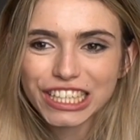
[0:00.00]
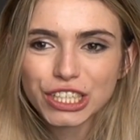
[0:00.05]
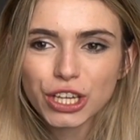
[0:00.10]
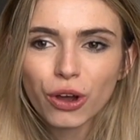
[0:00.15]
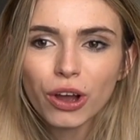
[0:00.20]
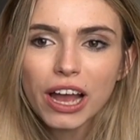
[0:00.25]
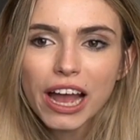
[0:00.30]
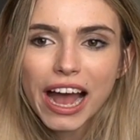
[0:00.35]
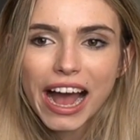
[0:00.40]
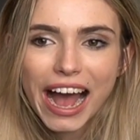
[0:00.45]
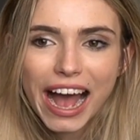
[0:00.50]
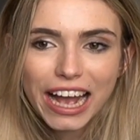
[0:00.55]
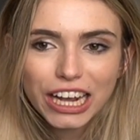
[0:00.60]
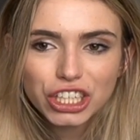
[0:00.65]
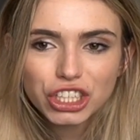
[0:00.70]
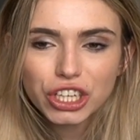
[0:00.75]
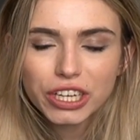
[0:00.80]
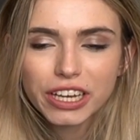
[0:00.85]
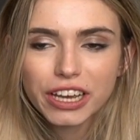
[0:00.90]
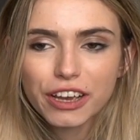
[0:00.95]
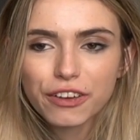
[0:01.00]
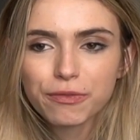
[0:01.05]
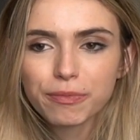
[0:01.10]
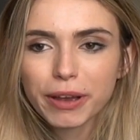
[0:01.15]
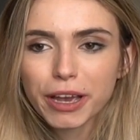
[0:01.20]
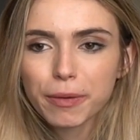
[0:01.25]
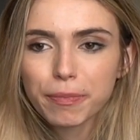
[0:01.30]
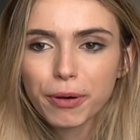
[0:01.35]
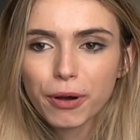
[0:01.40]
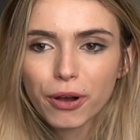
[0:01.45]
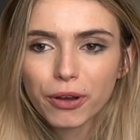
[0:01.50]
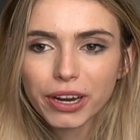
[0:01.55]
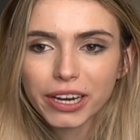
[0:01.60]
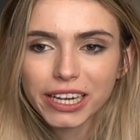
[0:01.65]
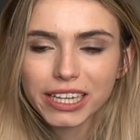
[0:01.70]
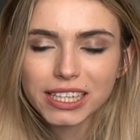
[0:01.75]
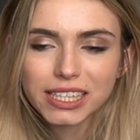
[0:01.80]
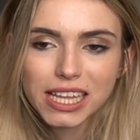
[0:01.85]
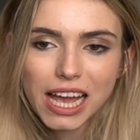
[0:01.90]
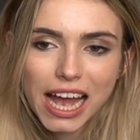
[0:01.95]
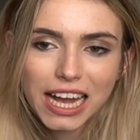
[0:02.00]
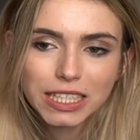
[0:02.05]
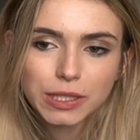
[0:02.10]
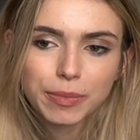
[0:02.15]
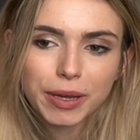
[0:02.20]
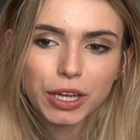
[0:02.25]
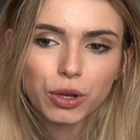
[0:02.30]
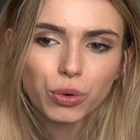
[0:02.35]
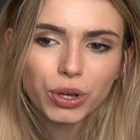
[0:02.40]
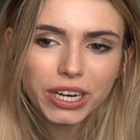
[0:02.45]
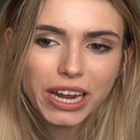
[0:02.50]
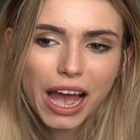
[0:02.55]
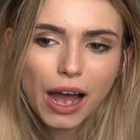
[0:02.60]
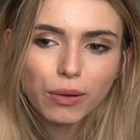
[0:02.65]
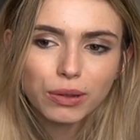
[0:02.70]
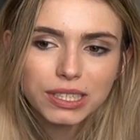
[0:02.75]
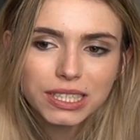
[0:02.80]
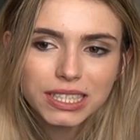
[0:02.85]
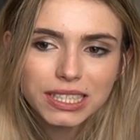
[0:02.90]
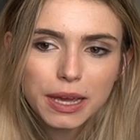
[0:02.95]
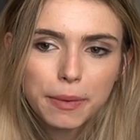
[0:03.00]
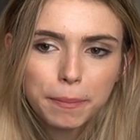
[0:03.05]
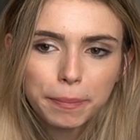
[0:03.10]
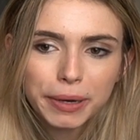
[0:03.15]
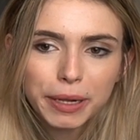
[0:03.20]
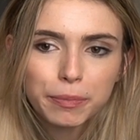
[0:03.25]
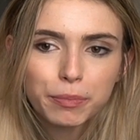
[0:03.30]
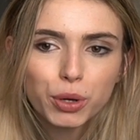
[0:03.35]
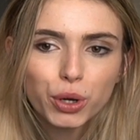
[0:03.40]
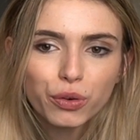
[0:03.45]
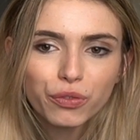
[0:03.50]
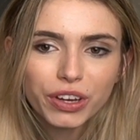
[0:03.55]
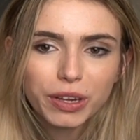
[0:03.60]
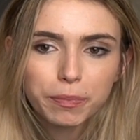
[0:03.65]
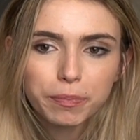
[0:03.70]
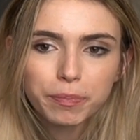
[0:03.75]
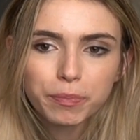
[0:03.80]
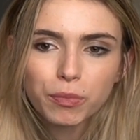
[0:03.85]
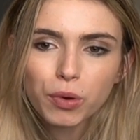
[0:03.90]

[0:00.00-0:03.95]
So actually, if my opponent attacks my queen, I will simply move it.